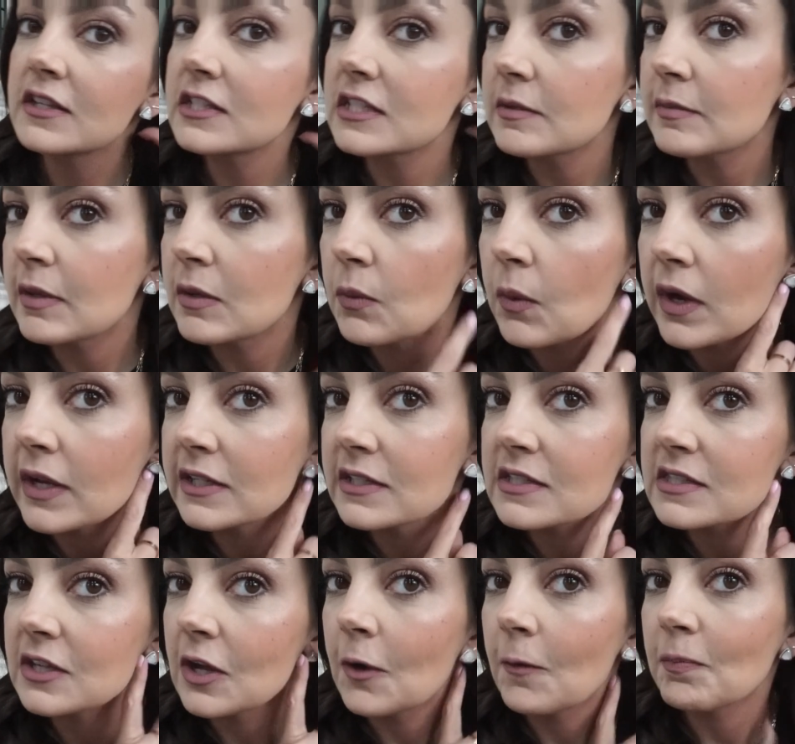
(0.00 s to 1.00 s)
to be one.
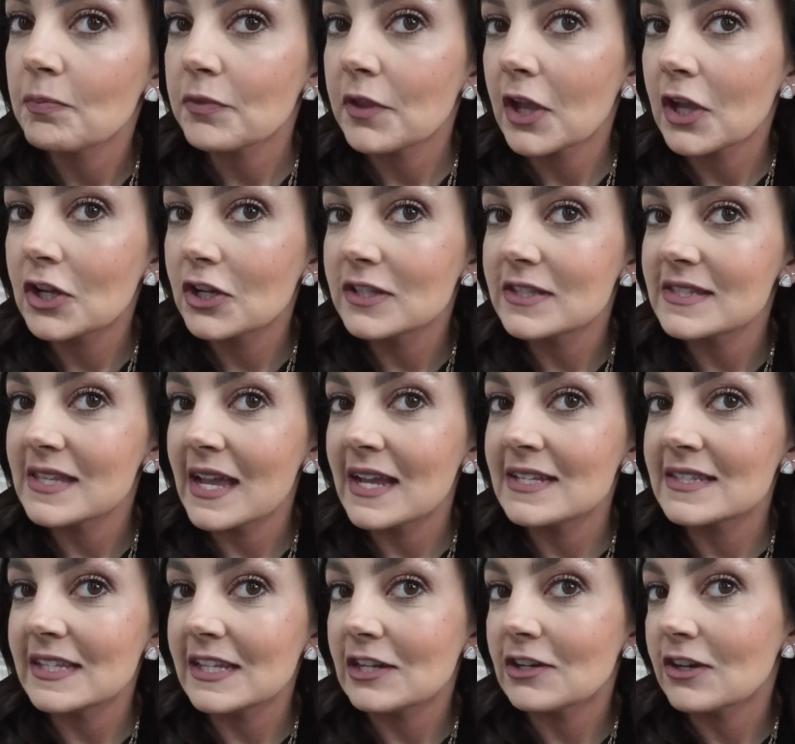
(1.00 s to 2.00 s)
So good
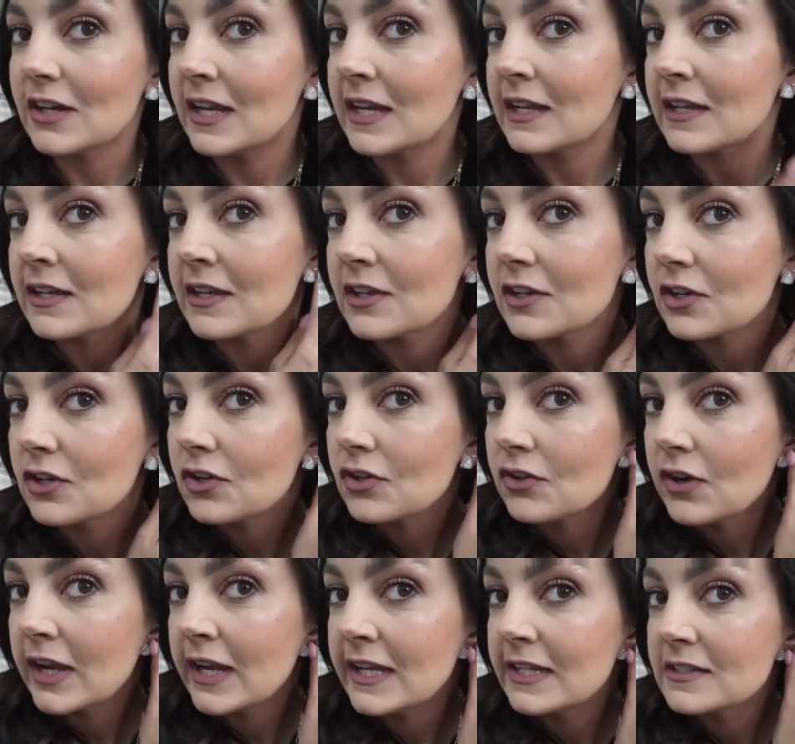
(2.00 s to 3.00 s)
size earring,
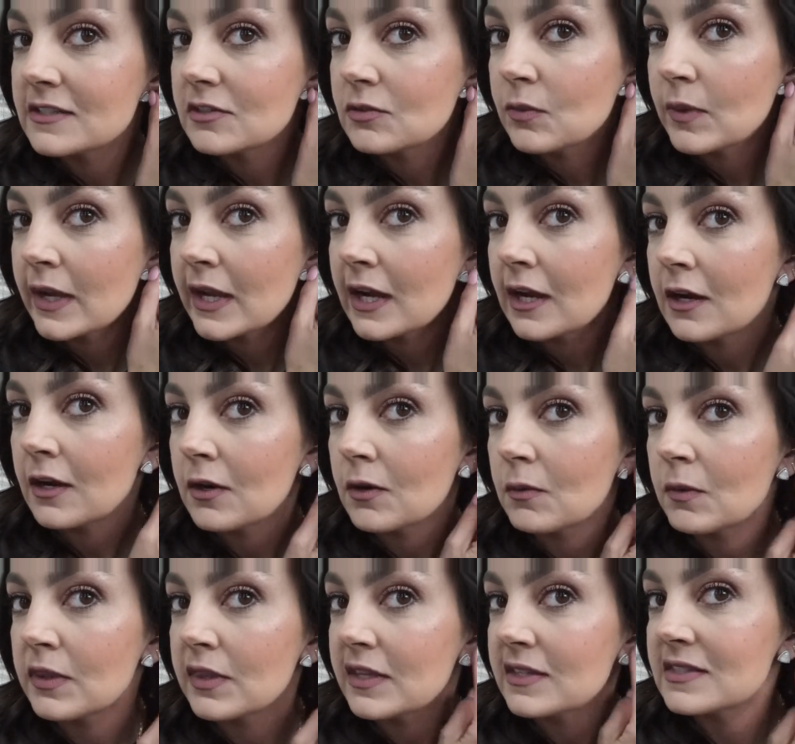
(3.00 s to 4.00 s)
great to wear
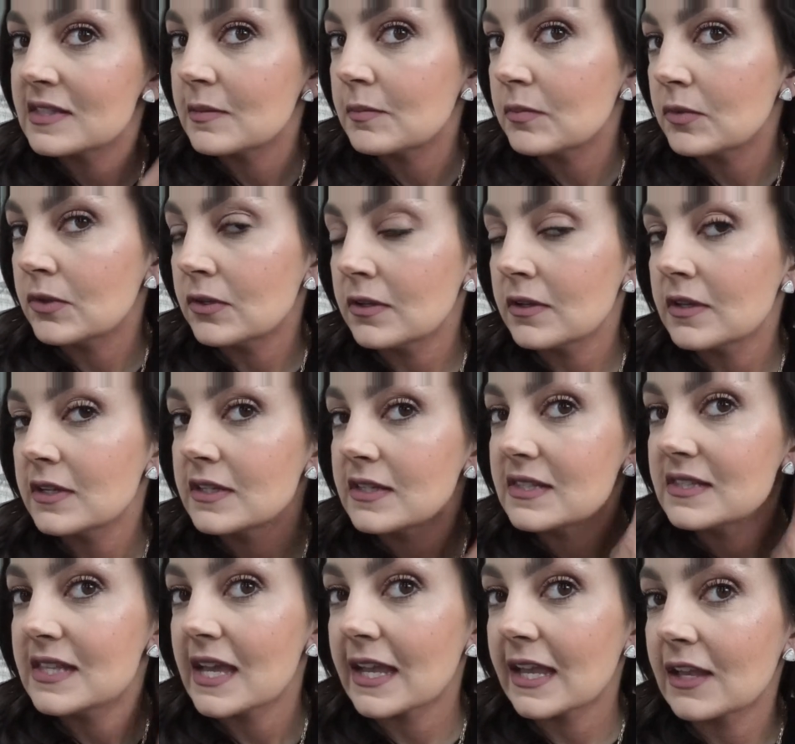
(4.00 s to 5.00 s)
with a simple
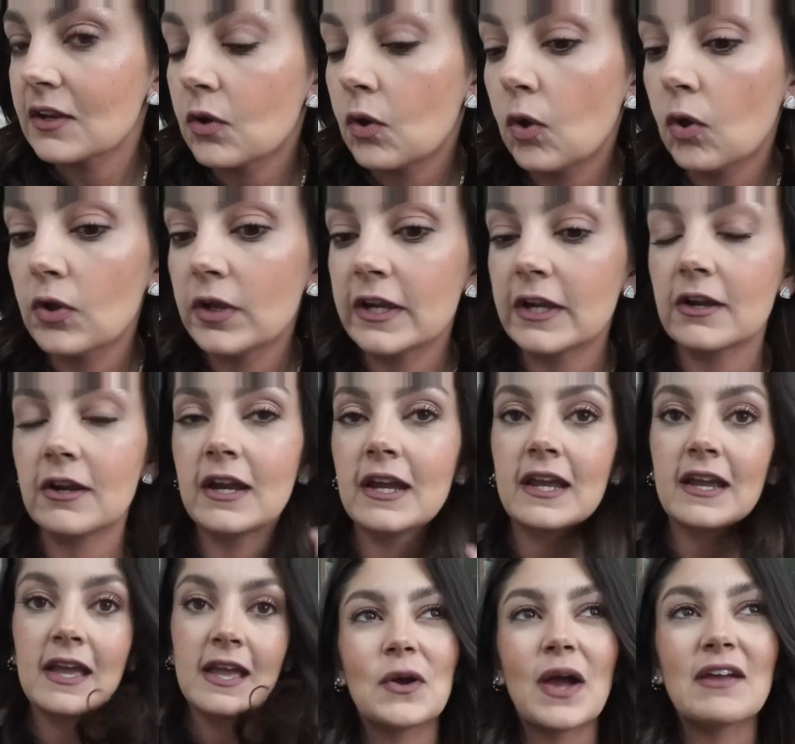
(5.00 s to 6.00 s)
second hole
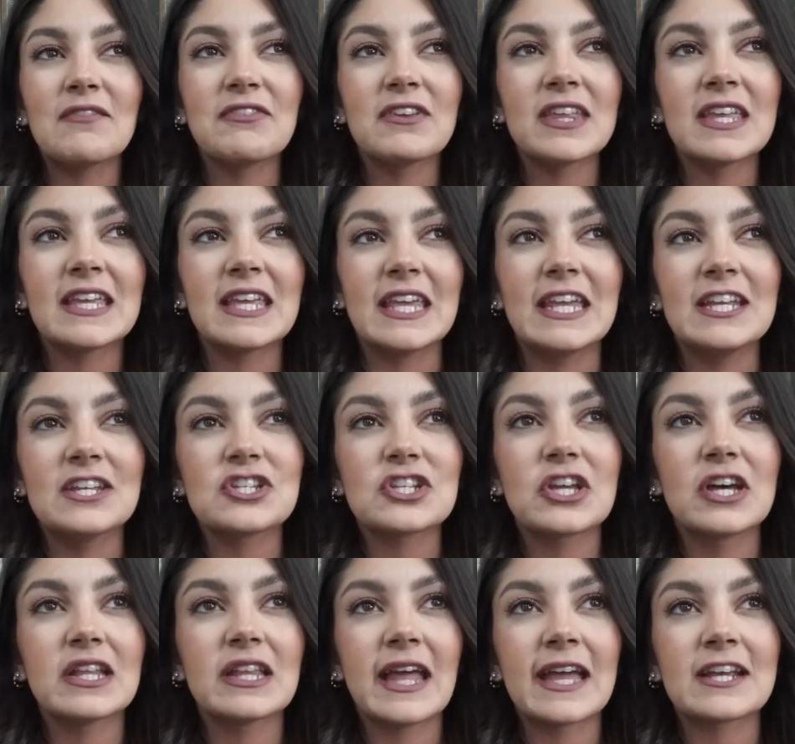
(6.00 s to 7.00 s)
earring. I feel like each
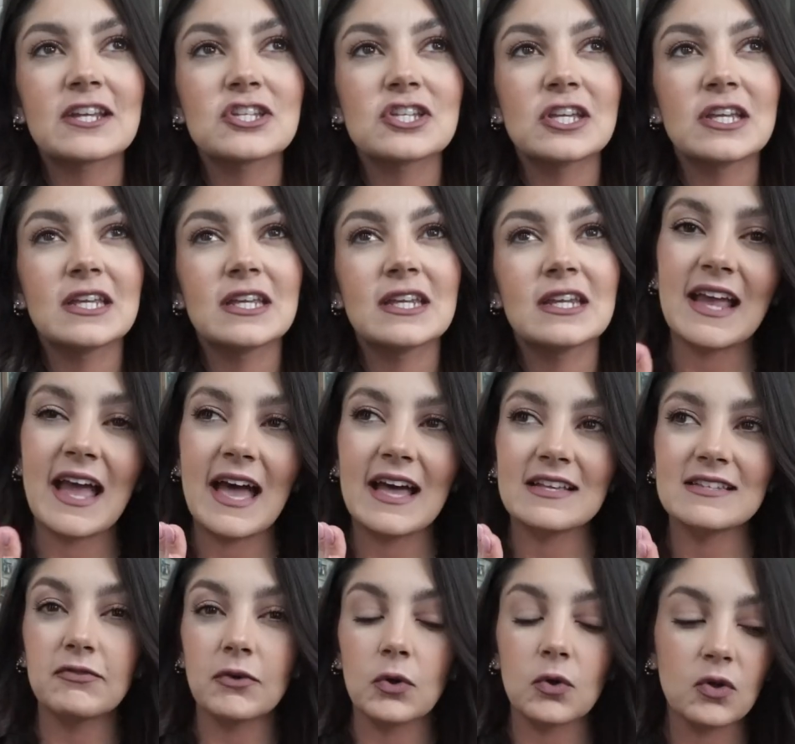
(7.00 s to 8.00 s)
collection
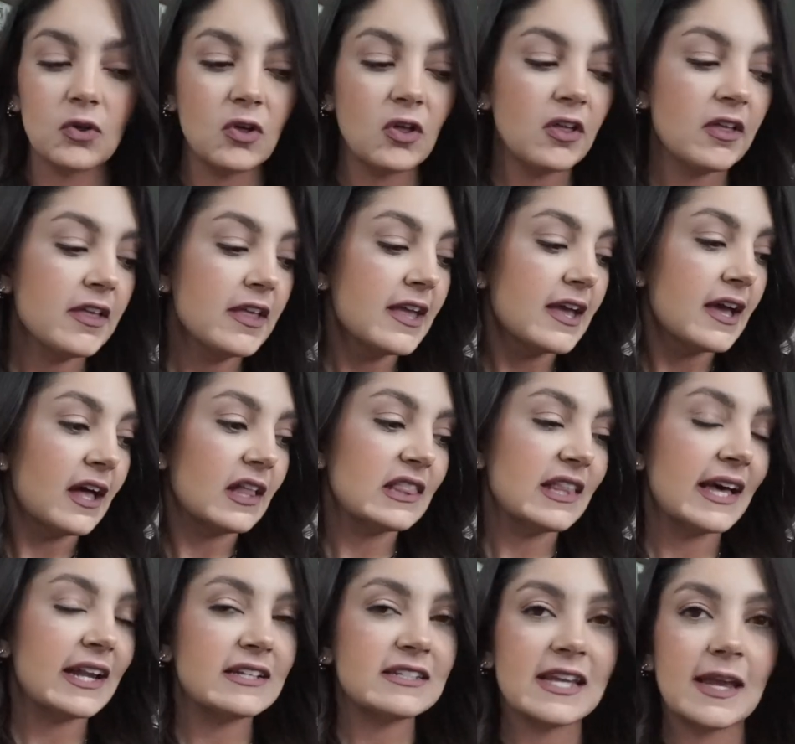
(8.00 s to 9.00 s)
has focal. A
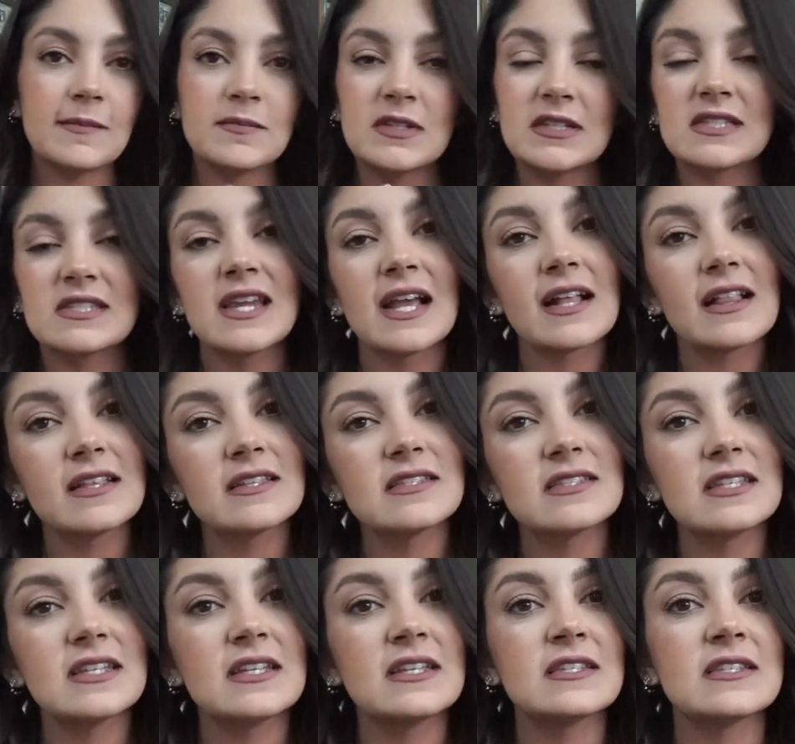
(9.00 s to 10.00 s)
lot of times it's
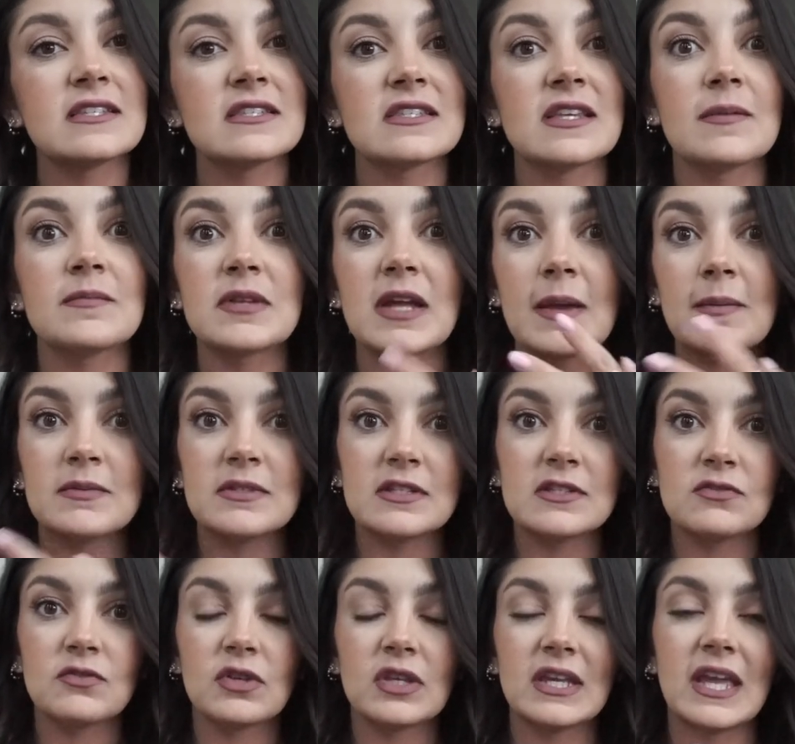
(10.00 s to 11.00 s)
necklaces, sometimes
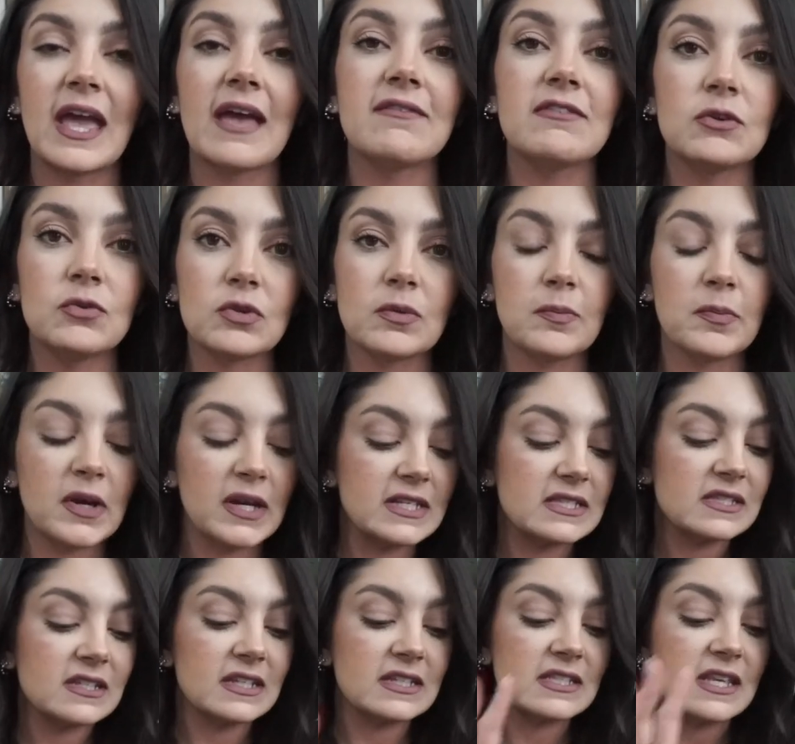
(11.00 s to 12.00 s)
it's really heavy with
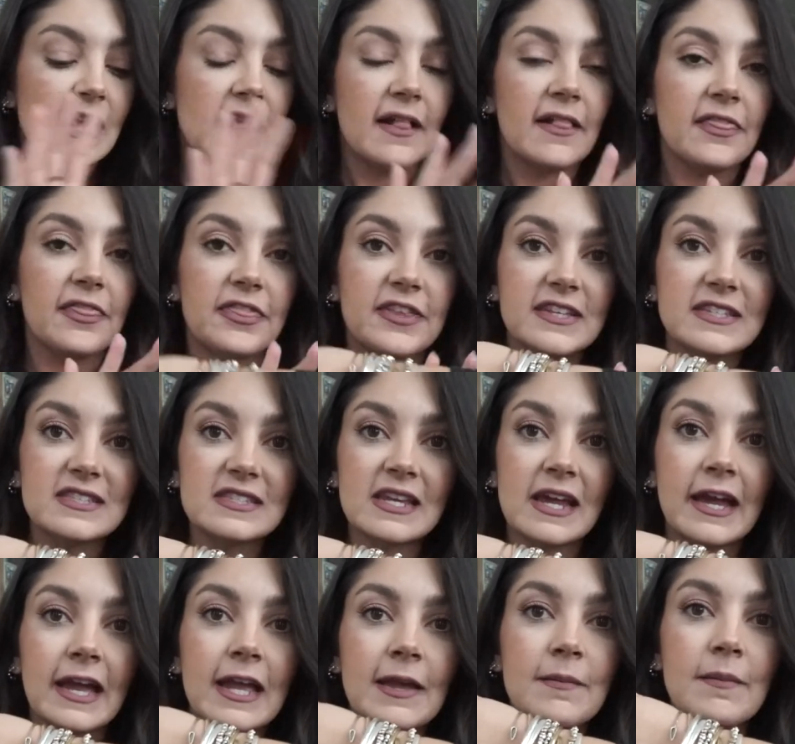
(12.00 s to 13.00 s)
bracelets. This
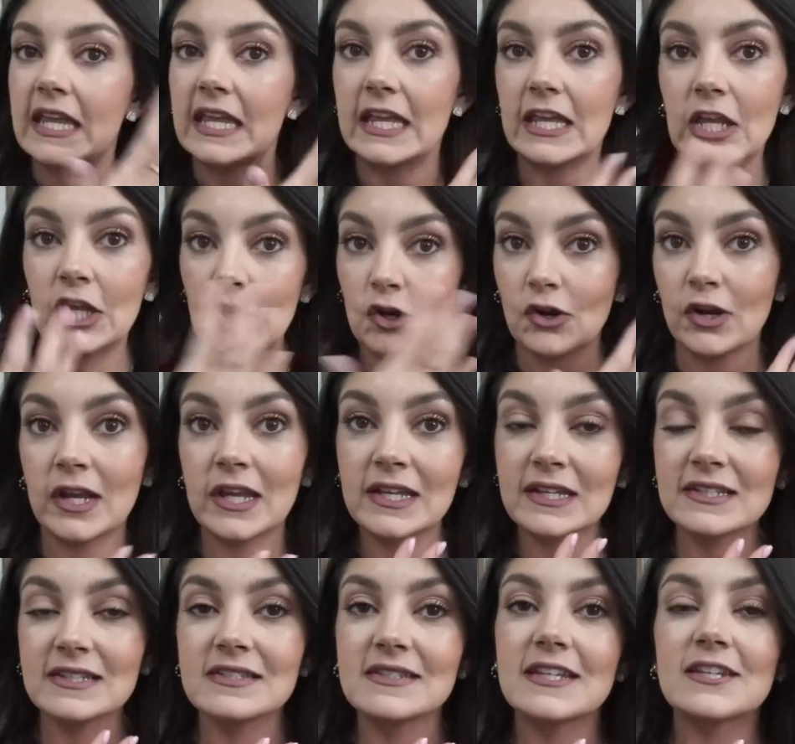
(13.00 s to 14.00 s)
time,
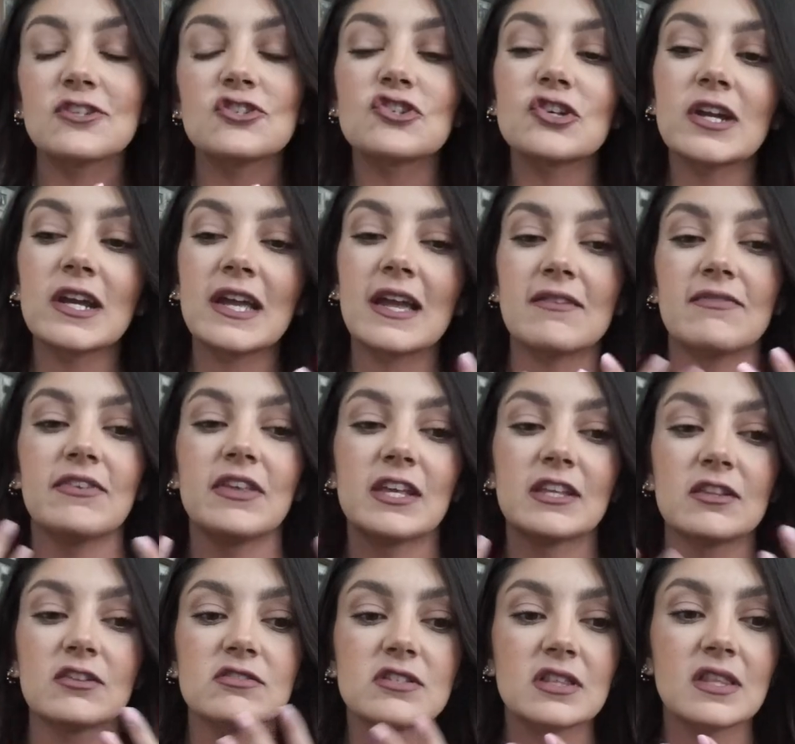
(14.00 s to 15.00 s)
earring centric. I feel
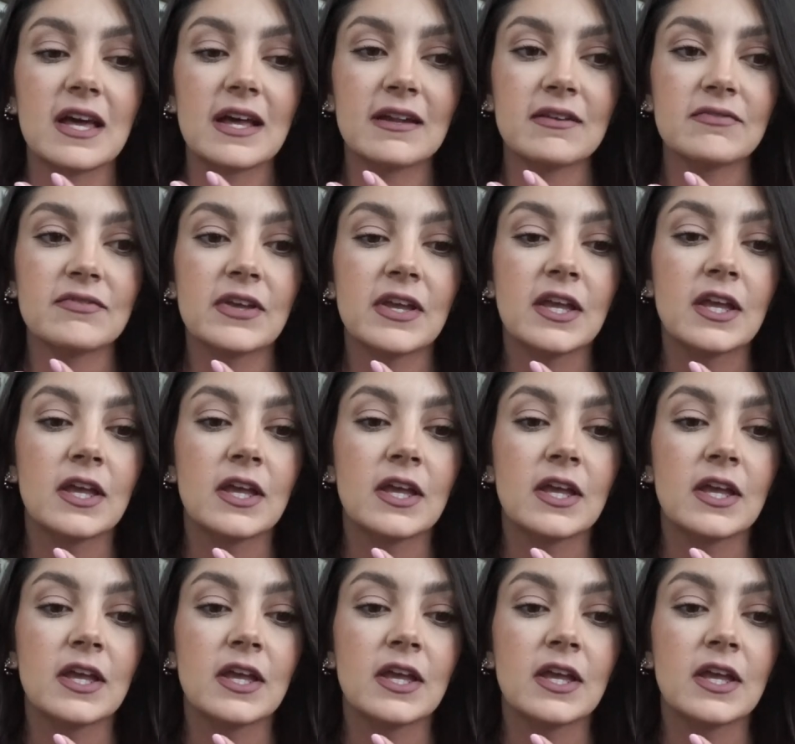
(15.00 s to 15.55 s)
like there's a lot of